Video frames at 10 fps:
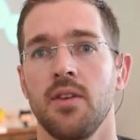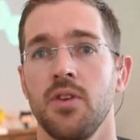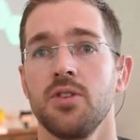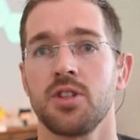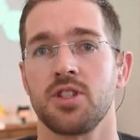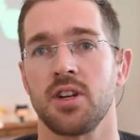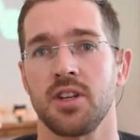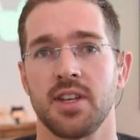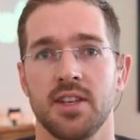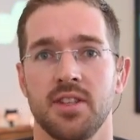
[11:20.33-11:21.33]
And views are
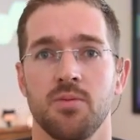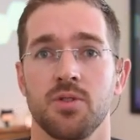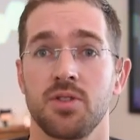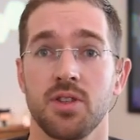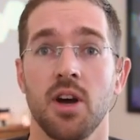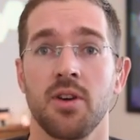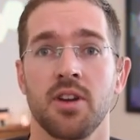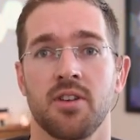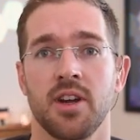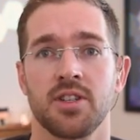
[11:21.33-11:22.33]
generally tested with slow
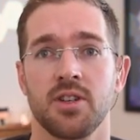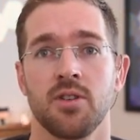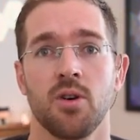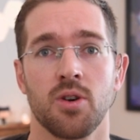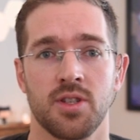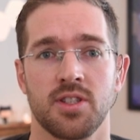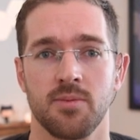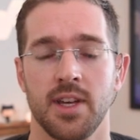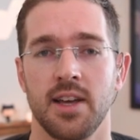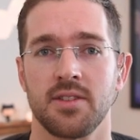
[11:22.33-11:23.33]
integration or
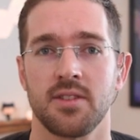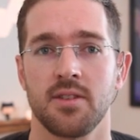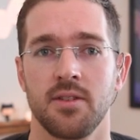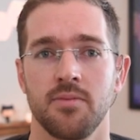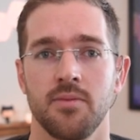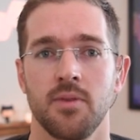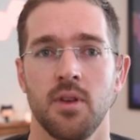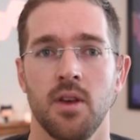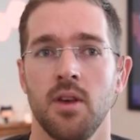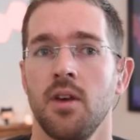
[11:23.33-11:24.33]
system tests.
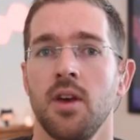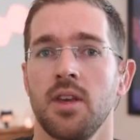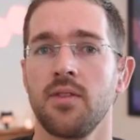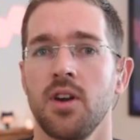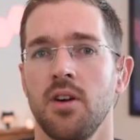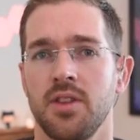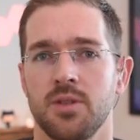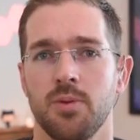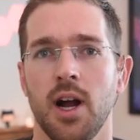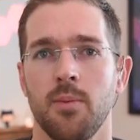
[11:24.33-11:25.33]
Given all
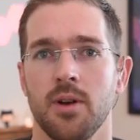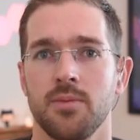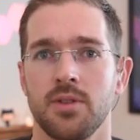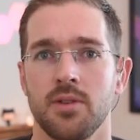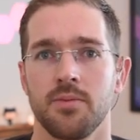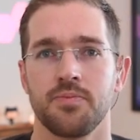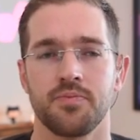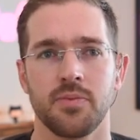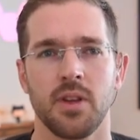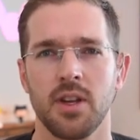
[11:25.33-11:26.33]
these problems,
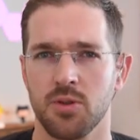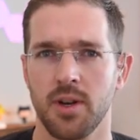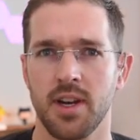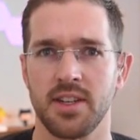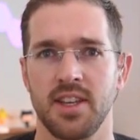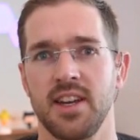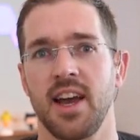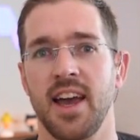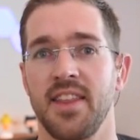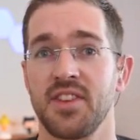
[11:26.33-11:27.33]
in 2019,
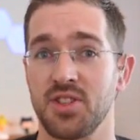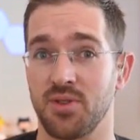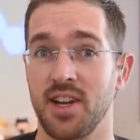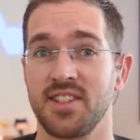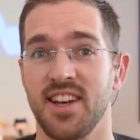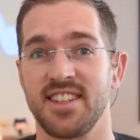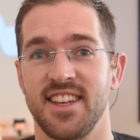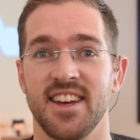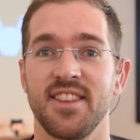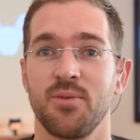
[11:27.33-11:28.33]
I had this crazy
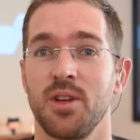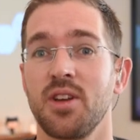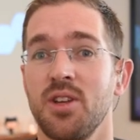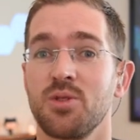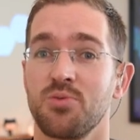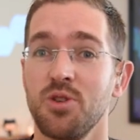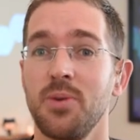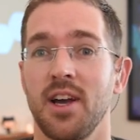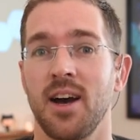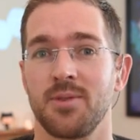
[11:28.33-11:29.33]
idea that we could use
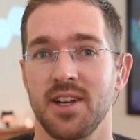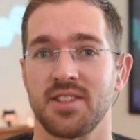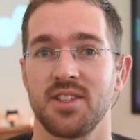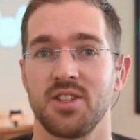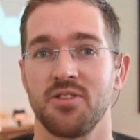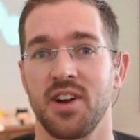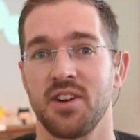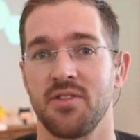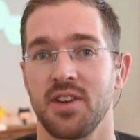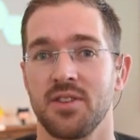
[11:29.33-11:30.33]
Ruby objects to
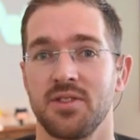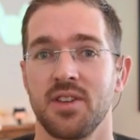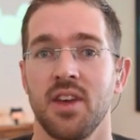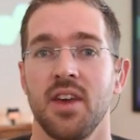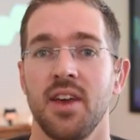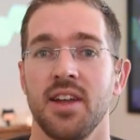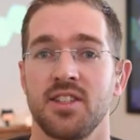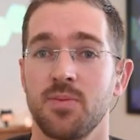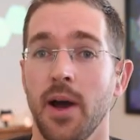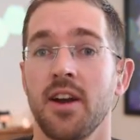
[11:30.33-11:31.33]
render views,
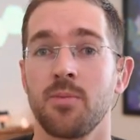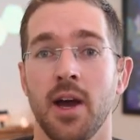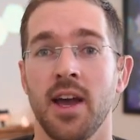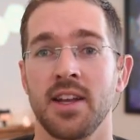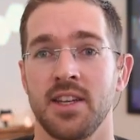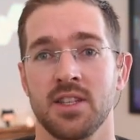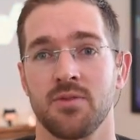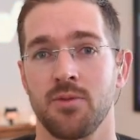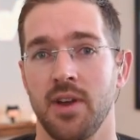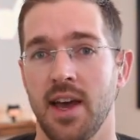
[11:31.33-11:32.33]
inspired by ideas
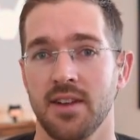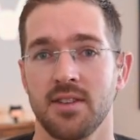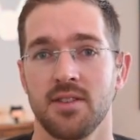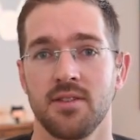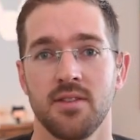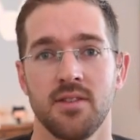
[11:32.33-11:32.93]
from React.